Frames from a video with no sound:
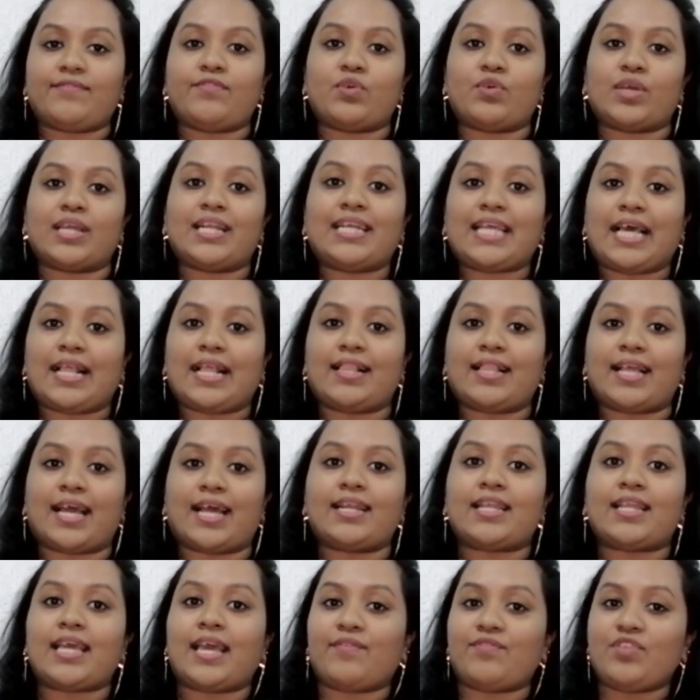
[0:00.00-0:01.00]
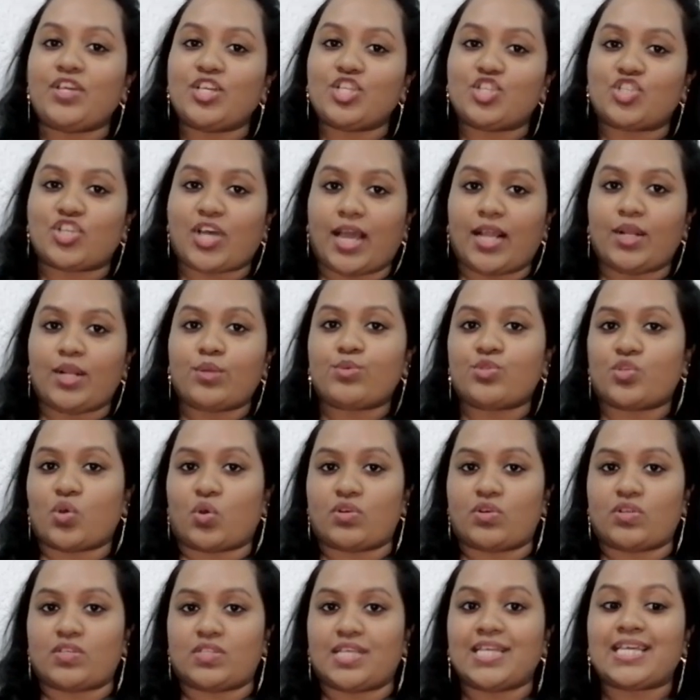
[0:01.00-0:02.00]
you can tell that every child who's
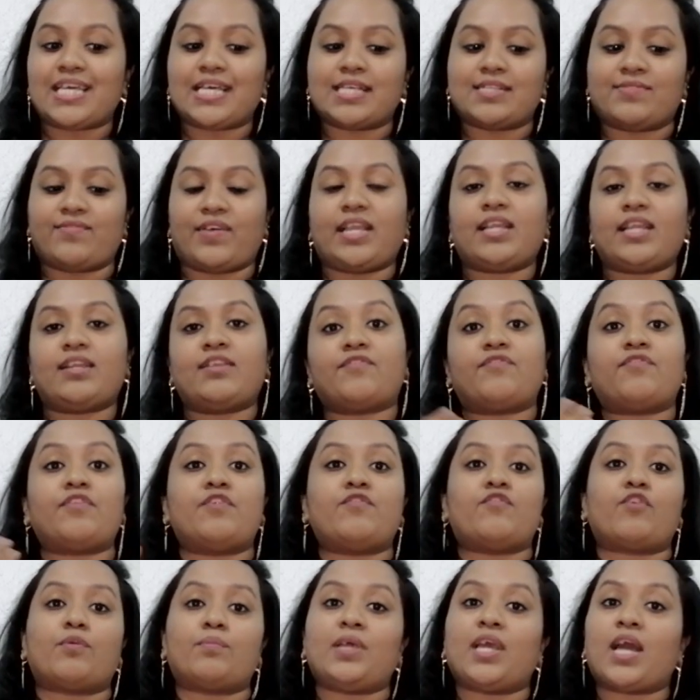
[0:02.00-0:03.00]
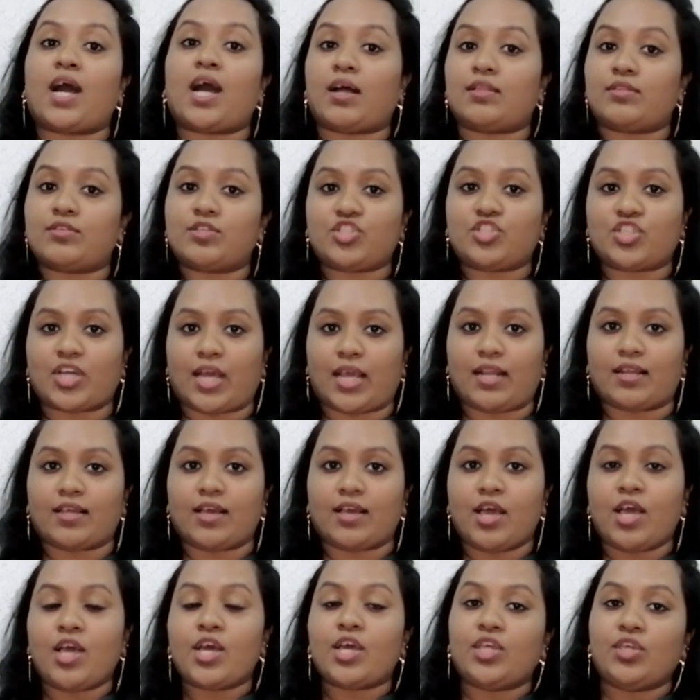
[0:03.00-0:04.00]
autistic is very different from the other child.